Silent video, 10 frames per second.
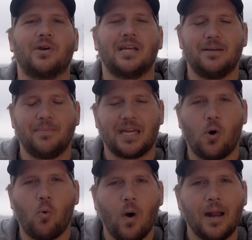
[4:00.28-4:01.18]
we're gonna make a
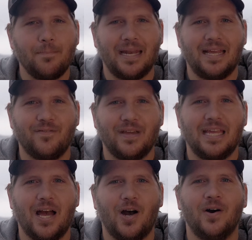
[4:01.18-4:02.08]
1-minute
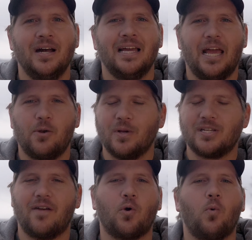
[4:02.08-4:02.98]
video, and
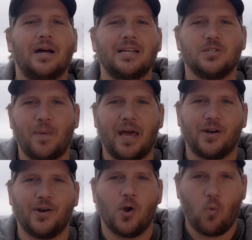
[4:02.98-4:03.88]
whichever one is
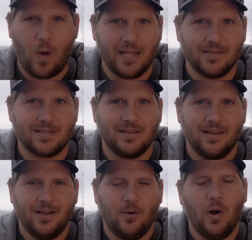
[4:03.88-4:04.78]
better wins.
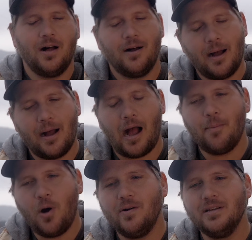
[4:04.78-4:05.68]
Well,
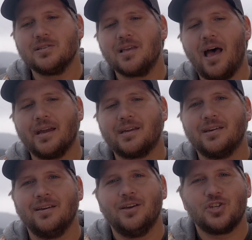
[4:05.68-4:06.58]
I'm always
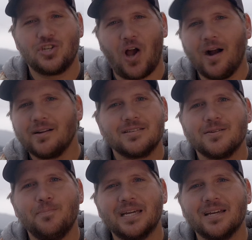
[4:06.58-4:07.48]
like, shocked
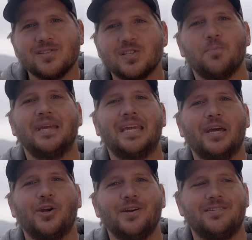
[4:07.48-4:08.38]
because the
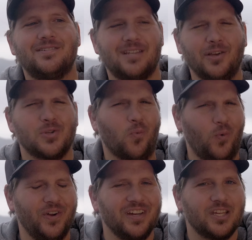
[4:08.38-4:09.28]
beginner does a
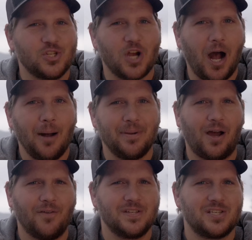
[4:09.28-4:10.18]
really good job, and
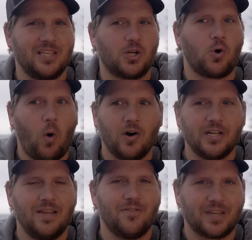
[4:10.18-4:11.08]
obviously the
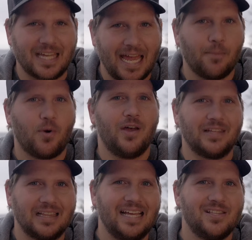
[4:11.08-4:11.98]
quality of the camera and
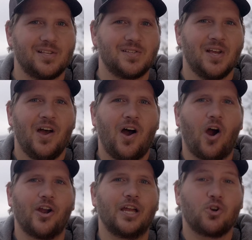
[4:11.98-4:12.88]
the lenses
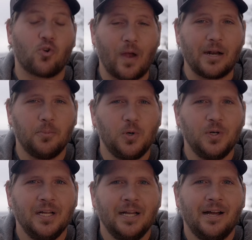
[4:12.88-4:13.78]
are
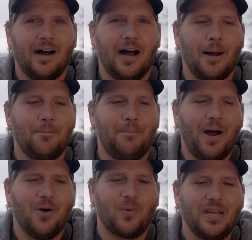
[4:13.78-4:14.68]
incredible.
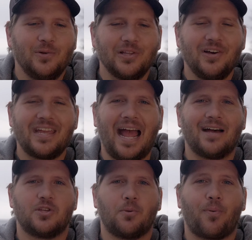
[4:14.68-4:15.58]
But when you look
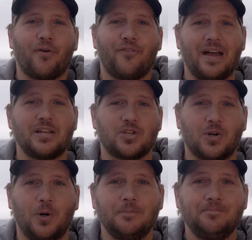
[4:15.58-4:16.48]
at the
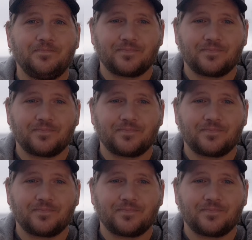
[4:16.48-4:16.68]
professional,